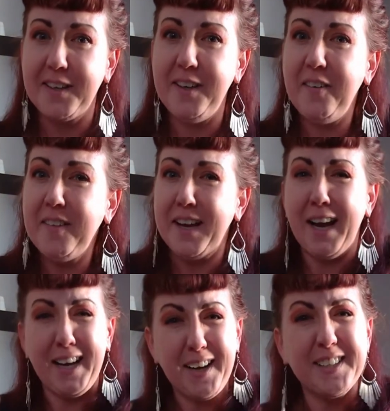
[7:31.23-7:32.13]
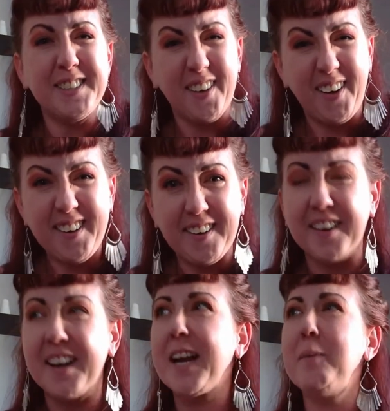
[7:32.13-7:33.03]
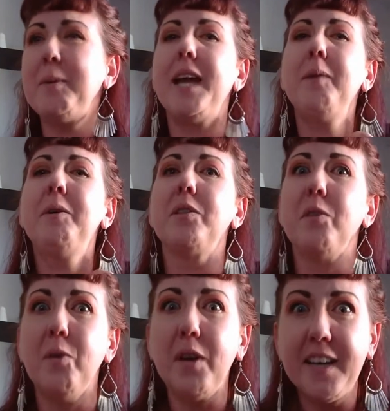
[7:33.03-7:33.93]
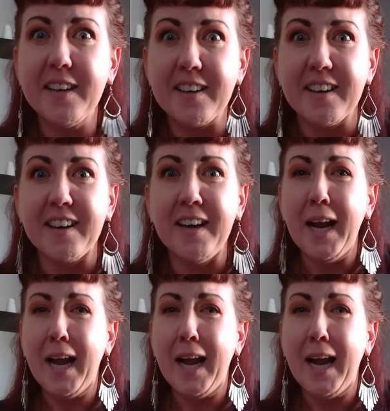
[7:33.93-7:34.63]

You know, like I got a daughter and I became a lawyer